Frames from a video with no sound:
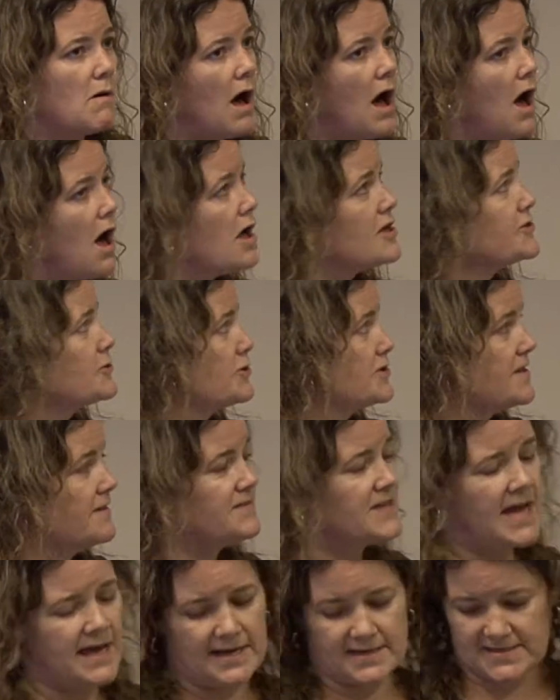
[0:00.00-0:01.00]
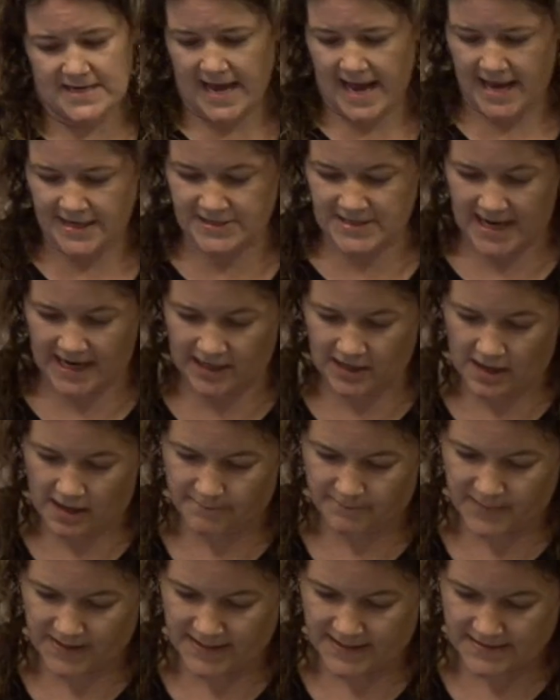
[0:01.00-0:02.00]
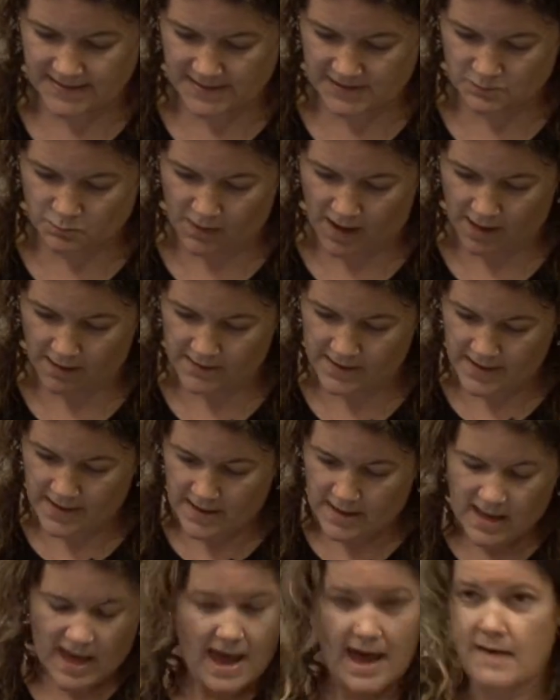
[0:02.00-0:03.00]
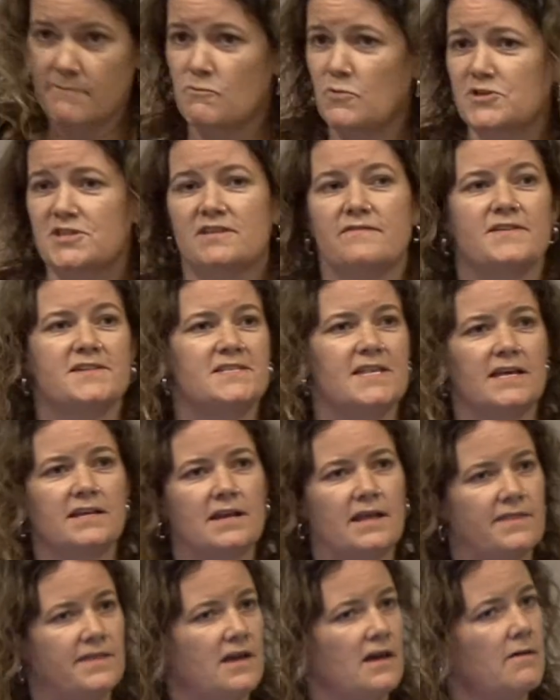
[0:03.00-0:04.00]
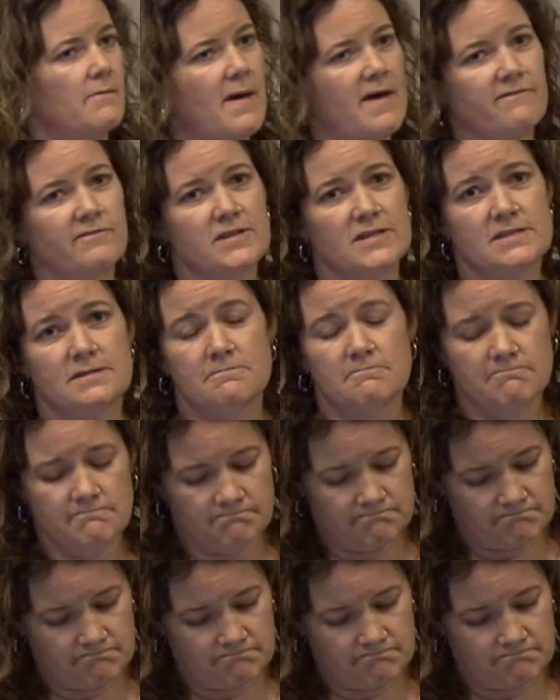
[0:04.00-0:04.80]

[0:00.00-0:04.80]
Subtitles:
all sorts of data to ed tech companies as well. And most of us think nothing about this.